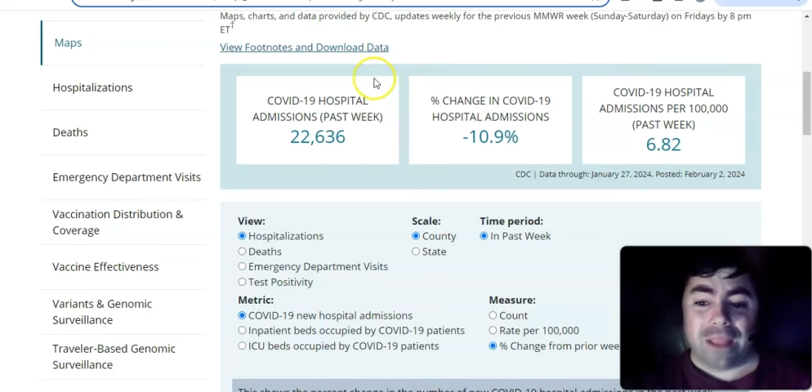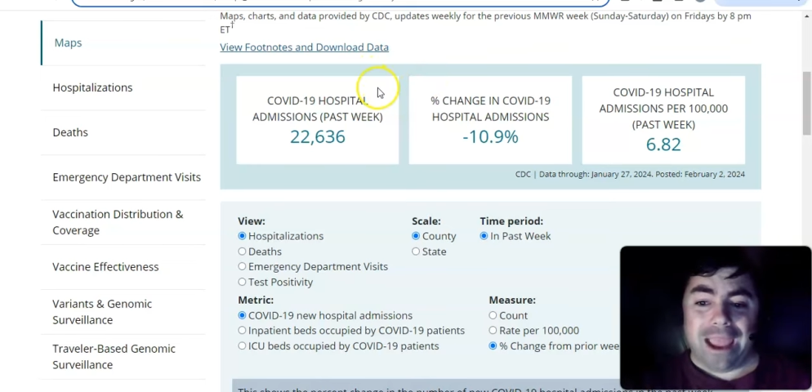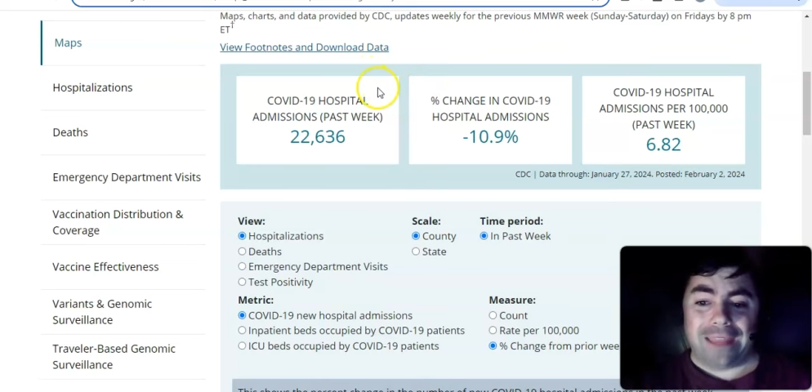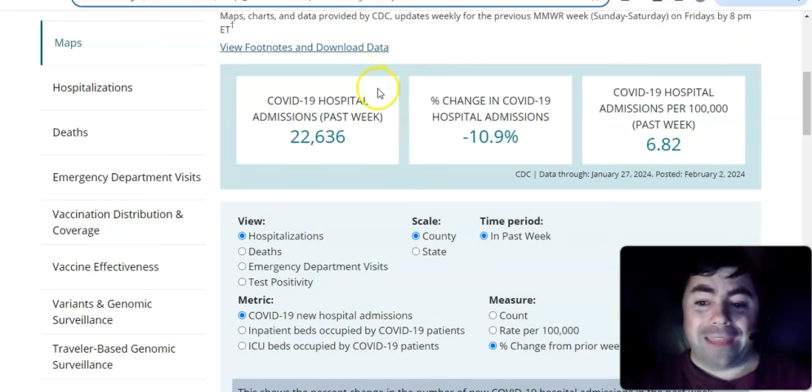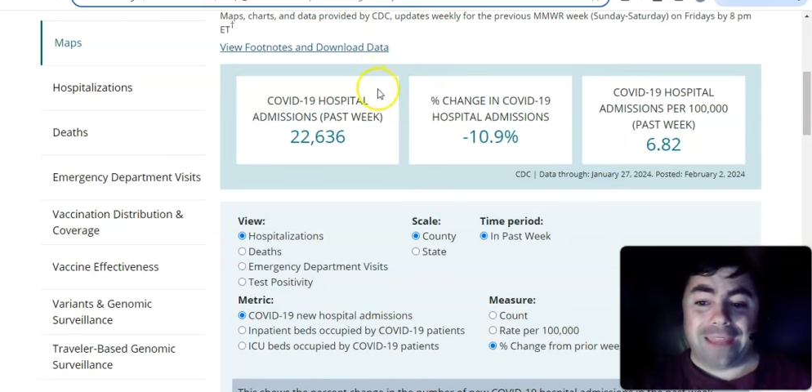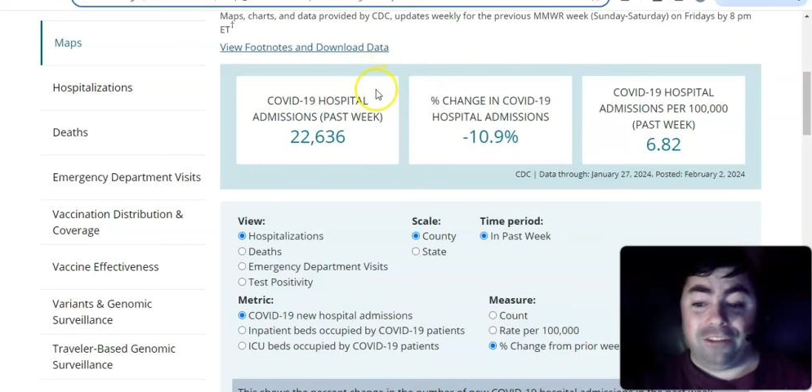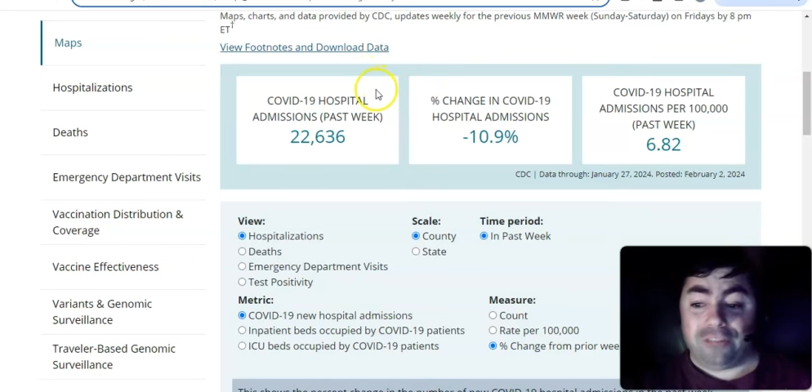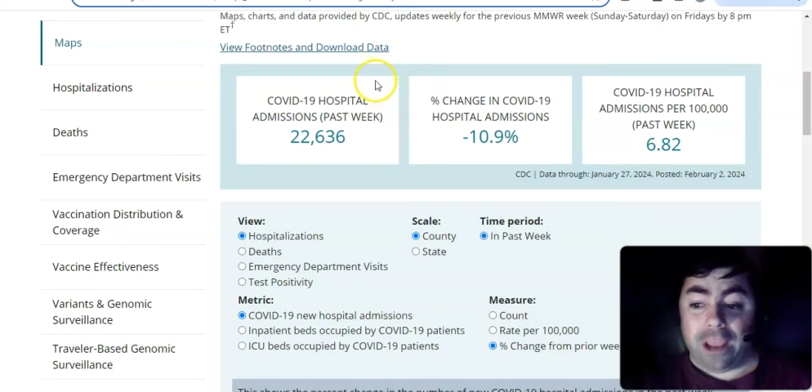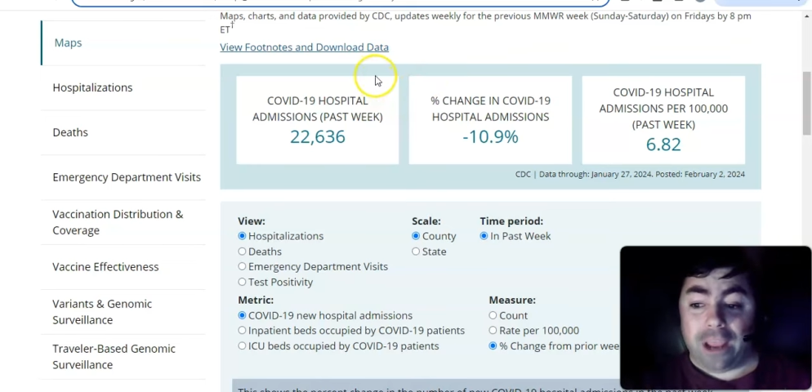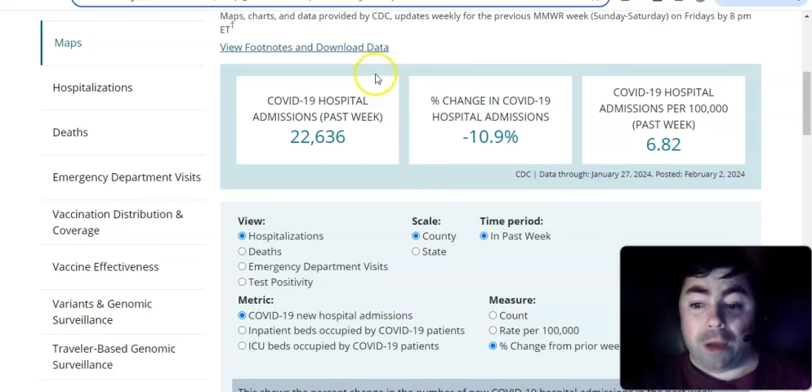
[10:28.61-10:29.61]
and that is
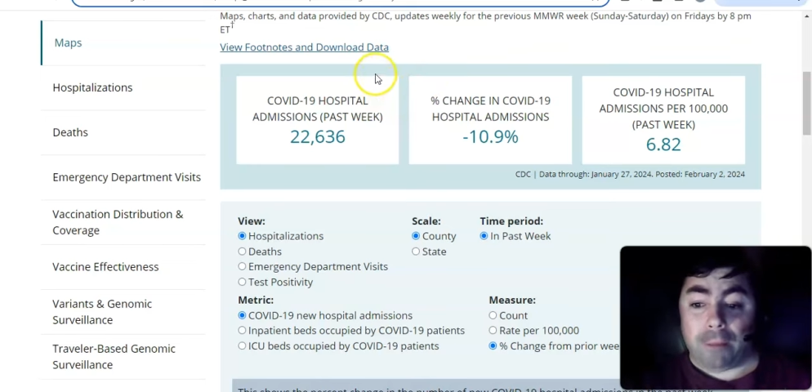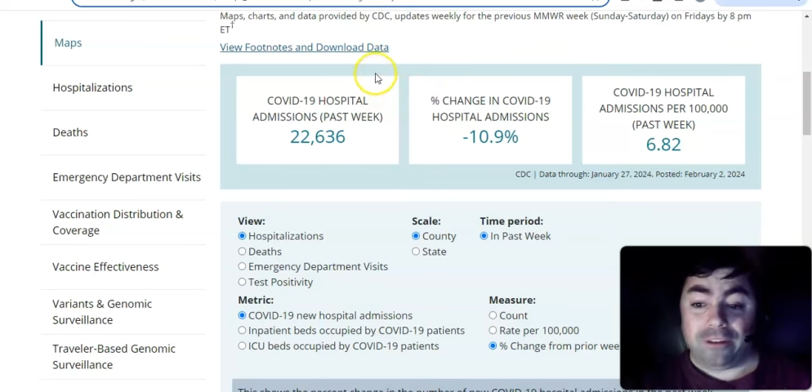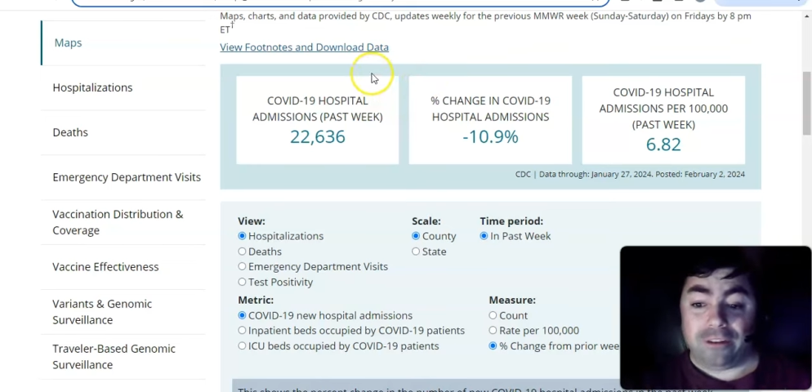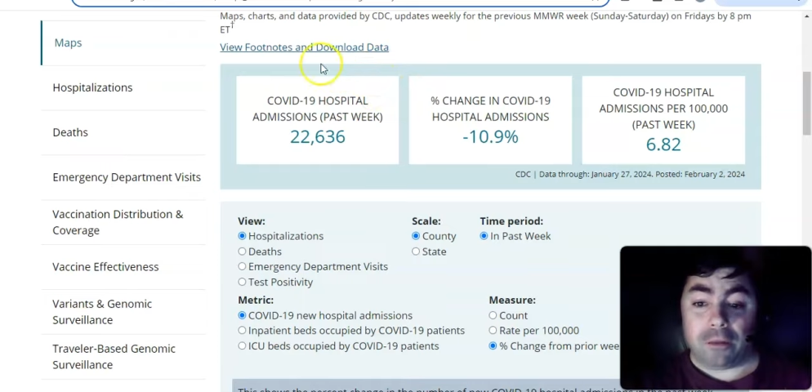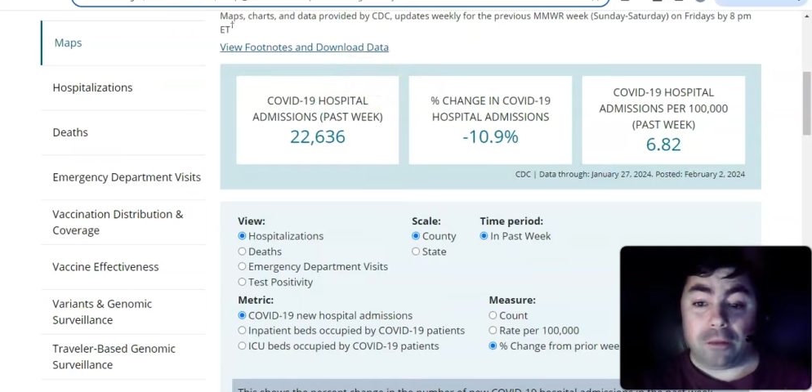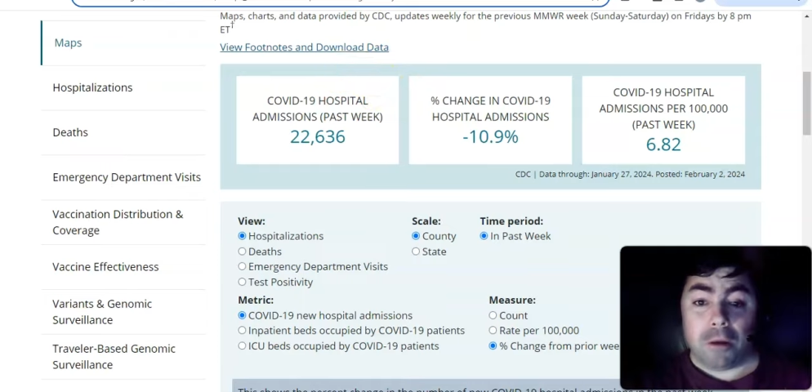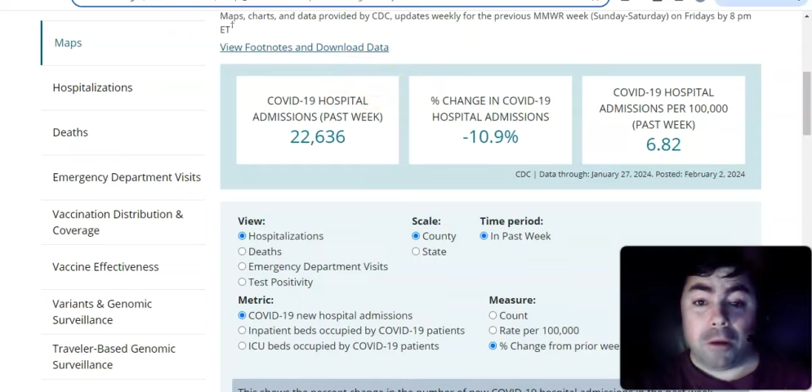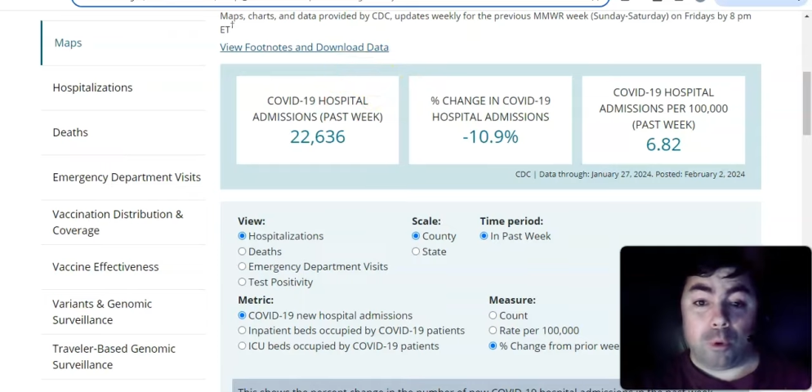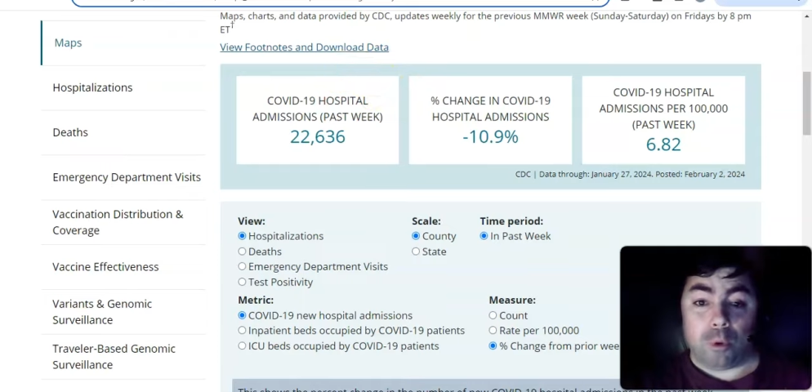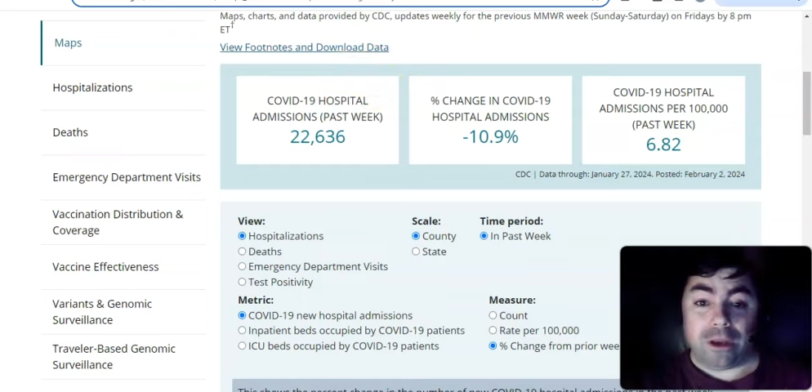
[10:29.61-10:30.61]
down by
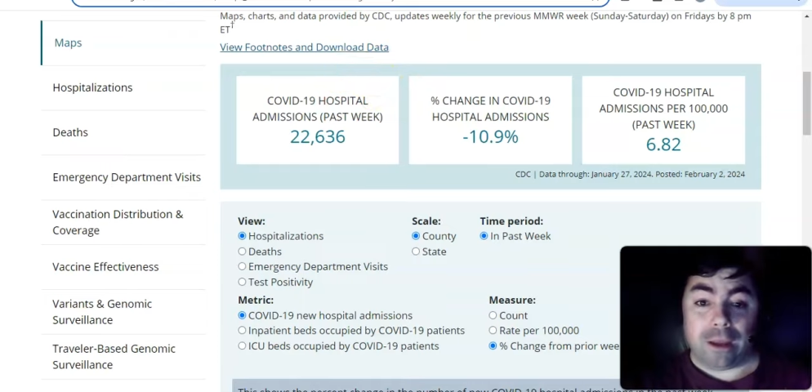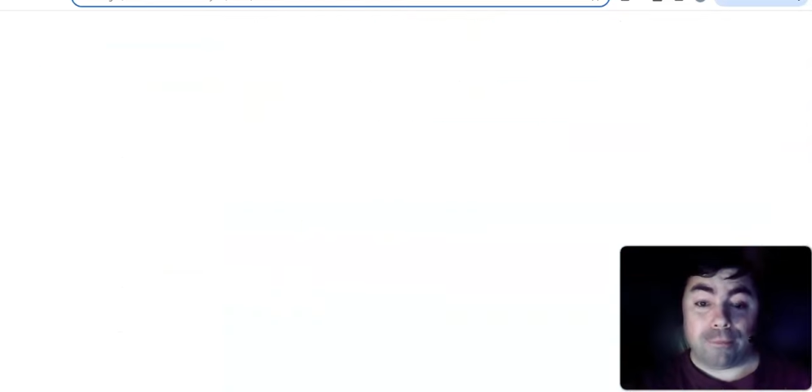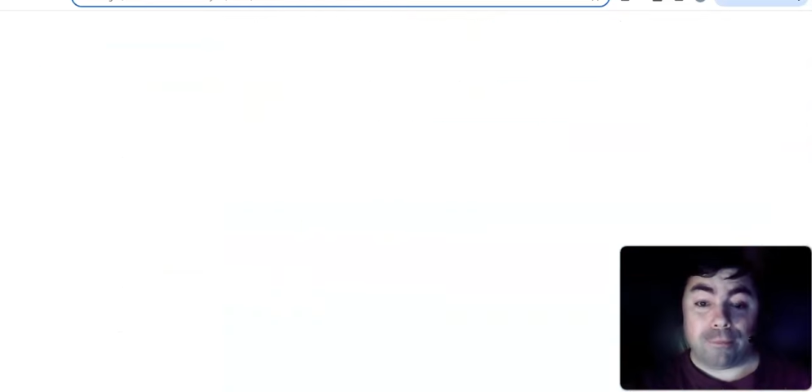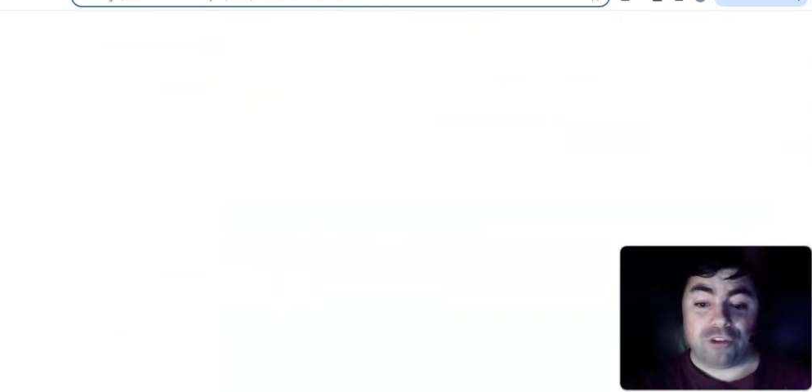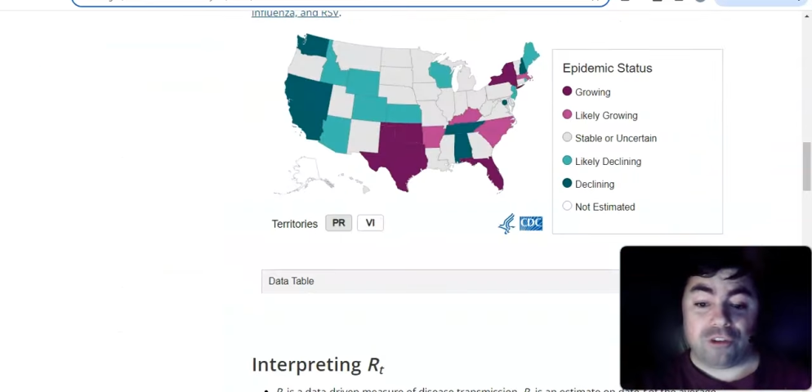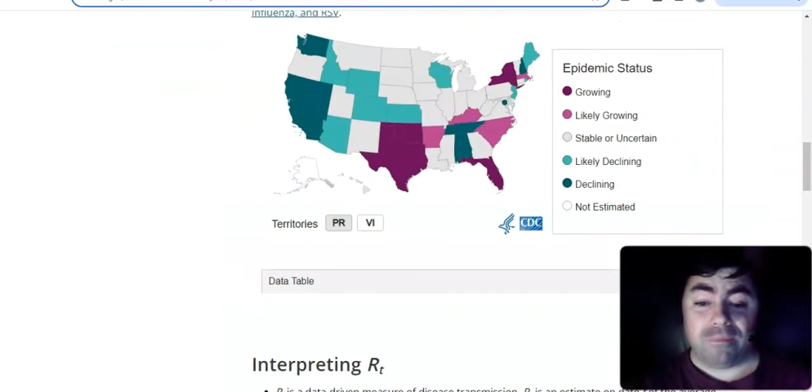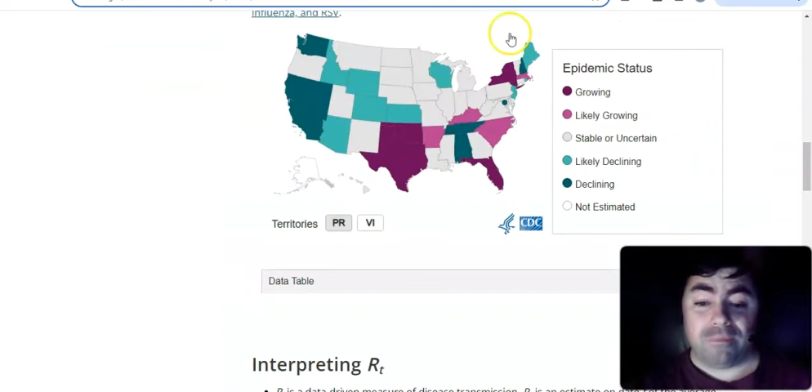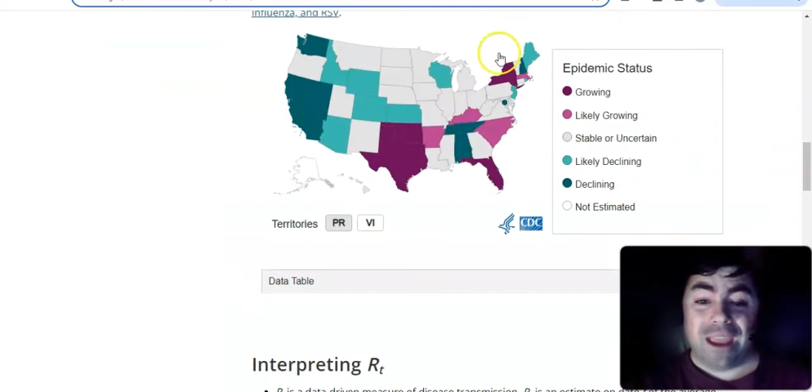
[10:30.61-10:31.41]
10.9%.